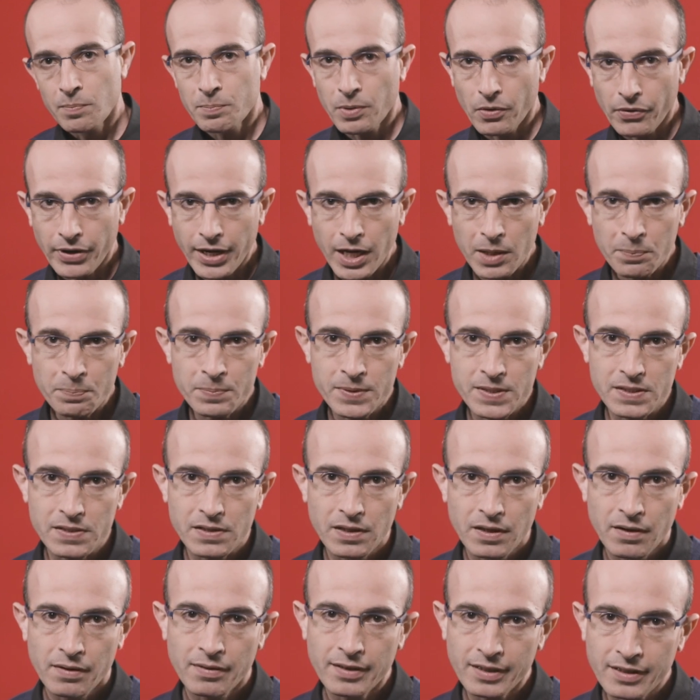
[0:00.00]
Perhaps
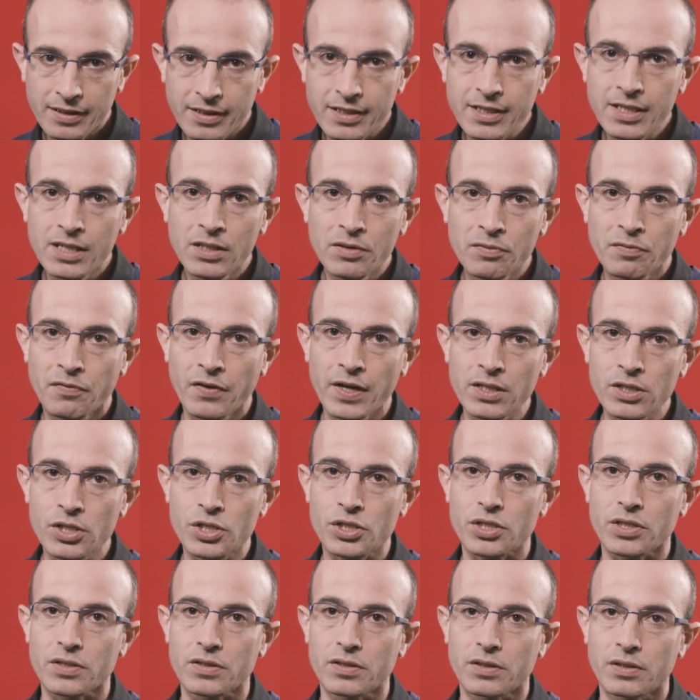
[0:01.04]
the key
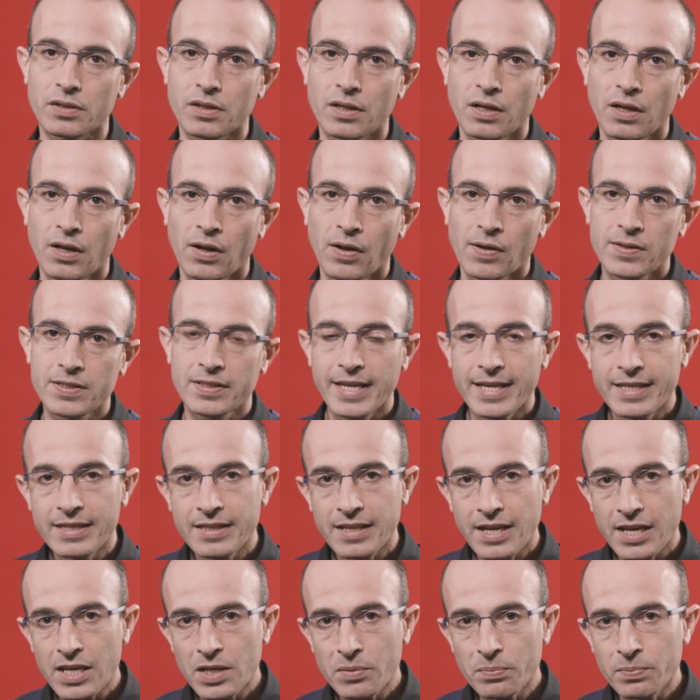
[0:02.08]
invention that
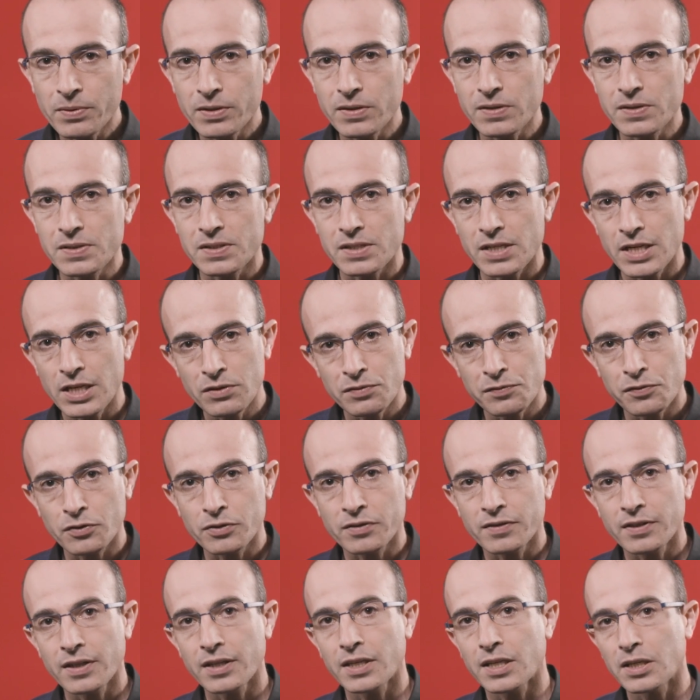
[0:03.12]
enables
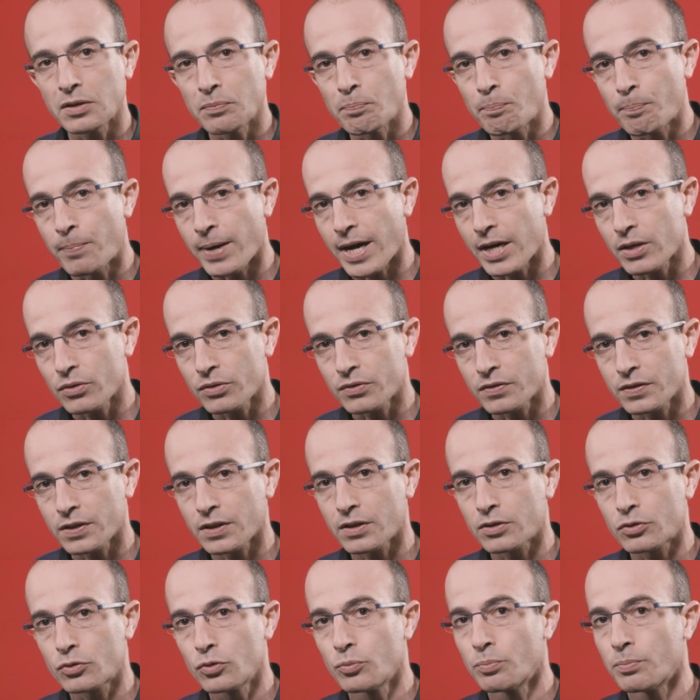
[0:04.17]
infotech and
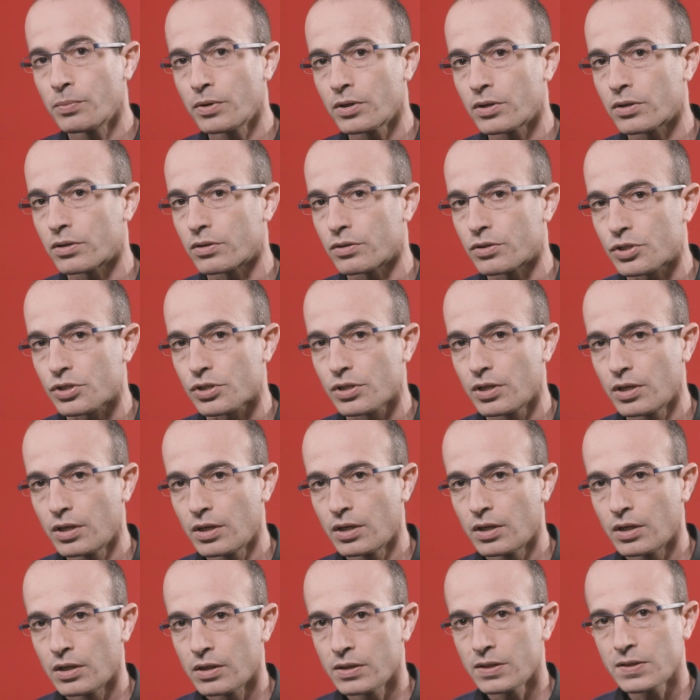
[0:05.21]
biotech to merge
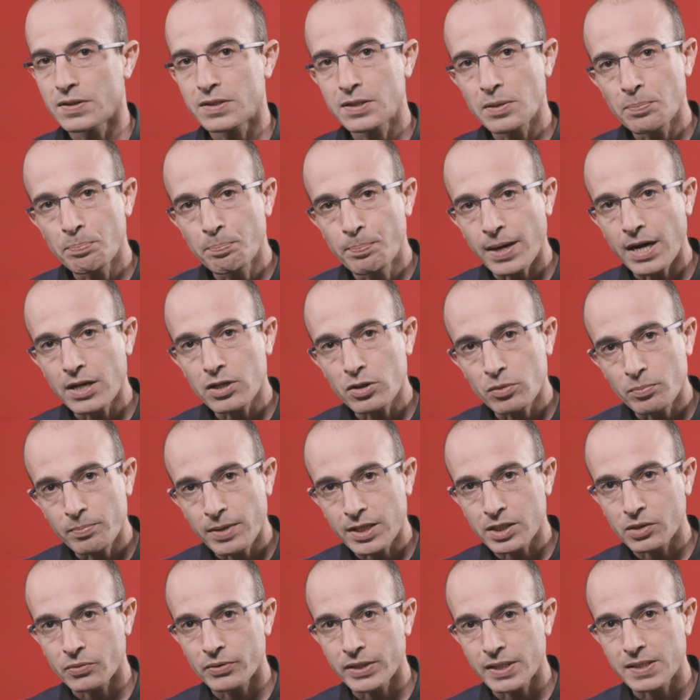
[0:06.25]
is the
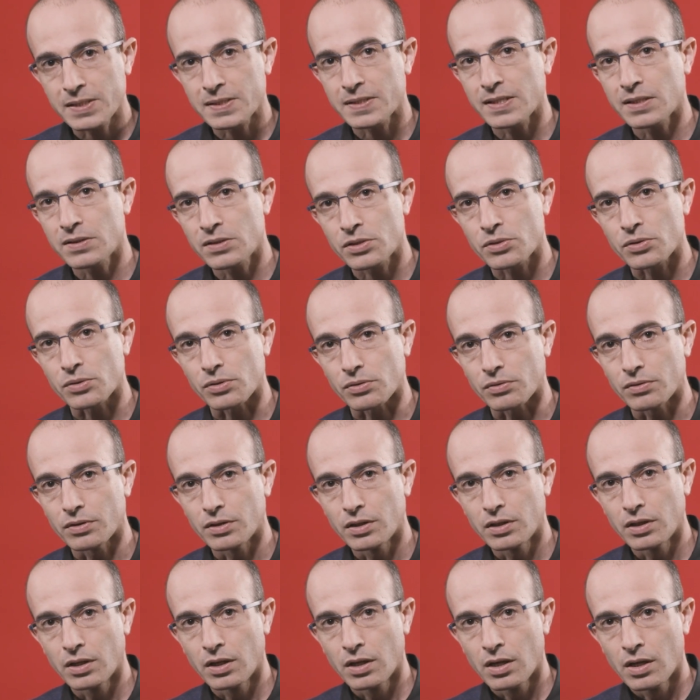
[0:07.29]
biometric sensor,
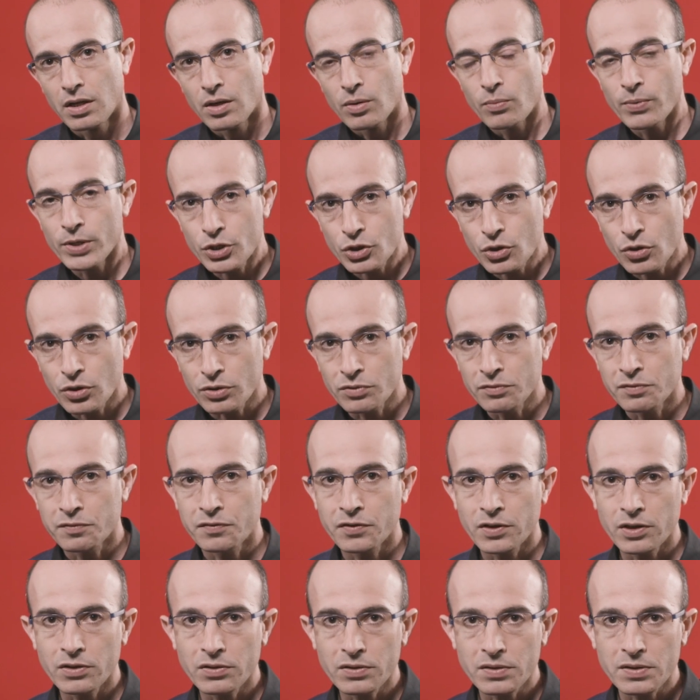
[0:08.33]
which
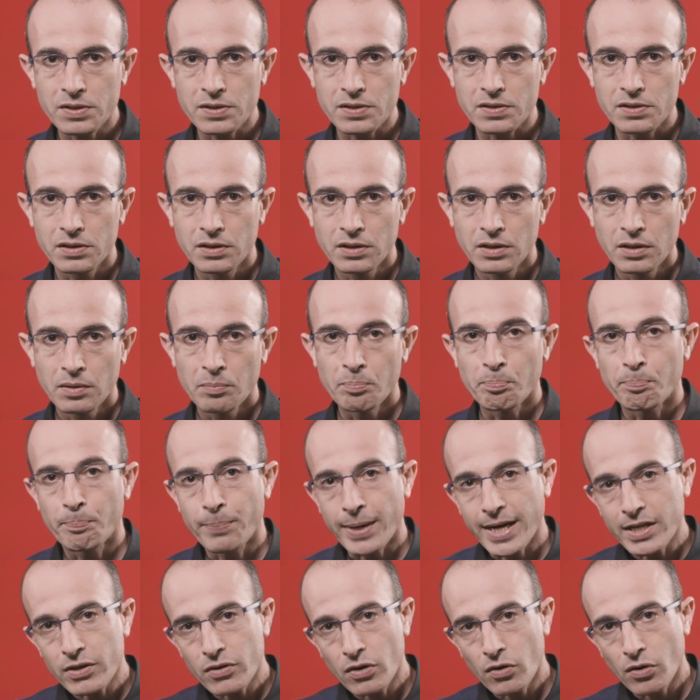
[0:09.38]
converts
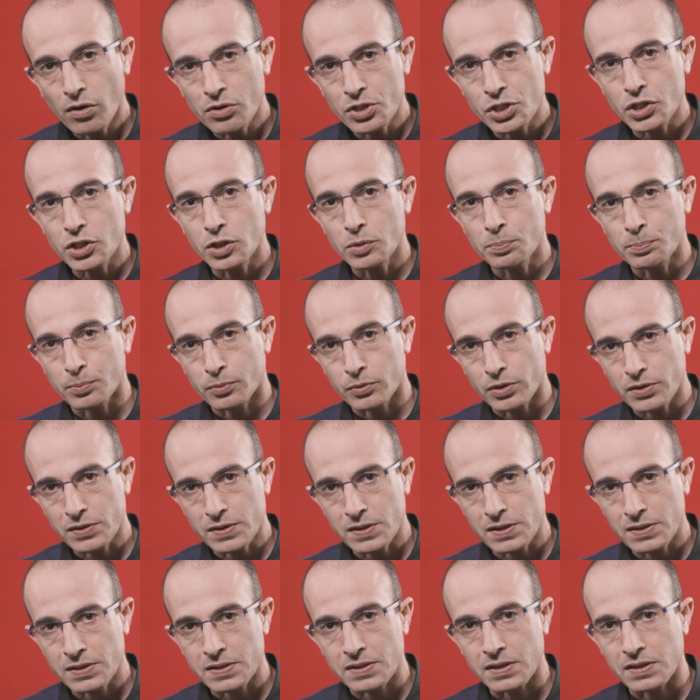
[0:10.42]
biological
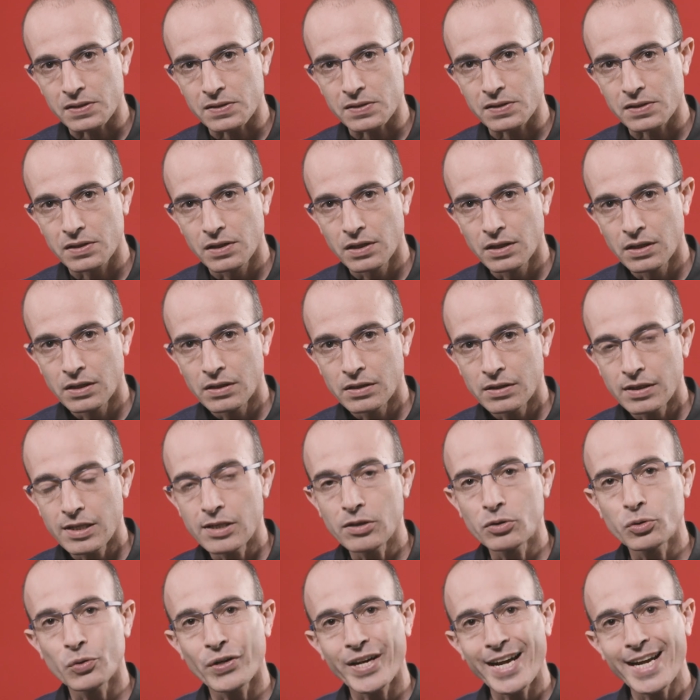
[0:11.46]
processes
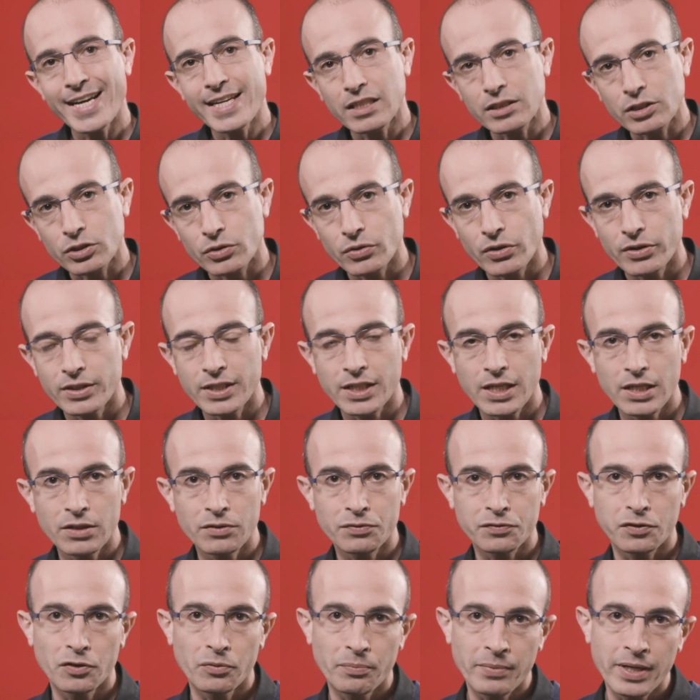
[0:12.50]
into electronic
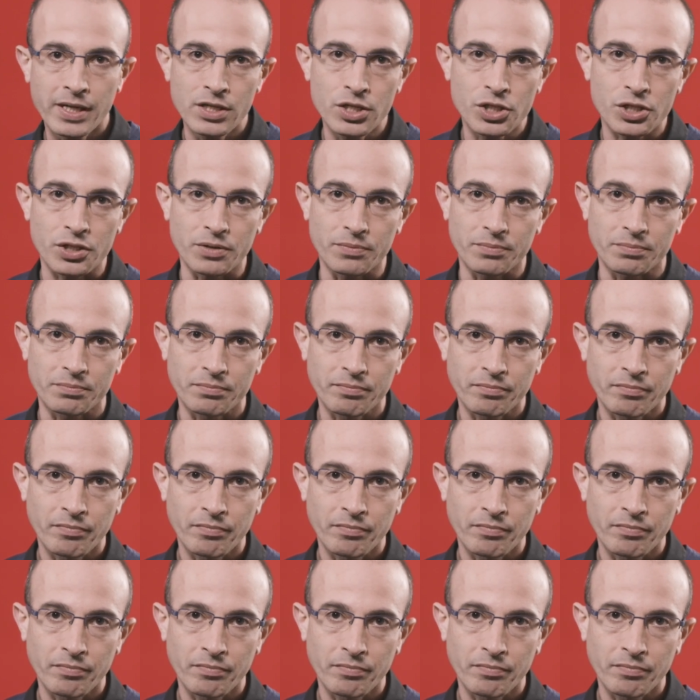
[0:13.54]
information